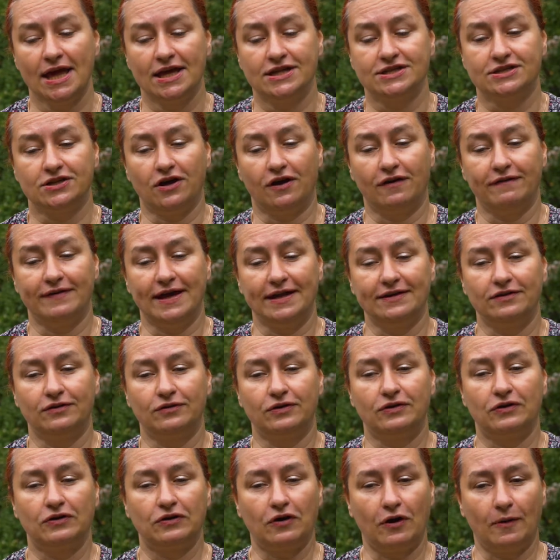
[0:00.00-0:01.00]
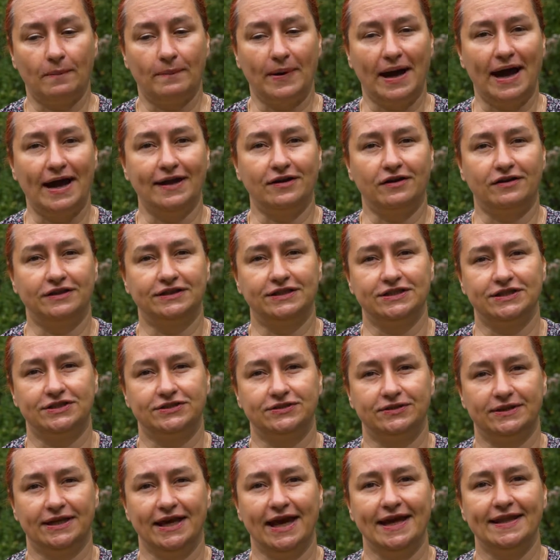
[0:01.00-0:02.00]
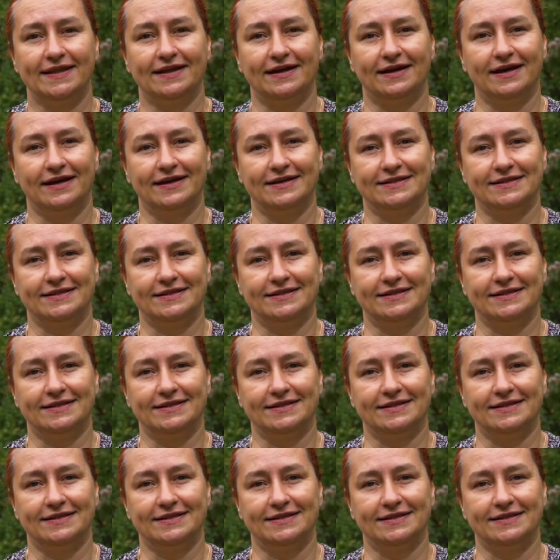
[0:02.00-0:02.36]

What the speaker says: So when you combine all this together,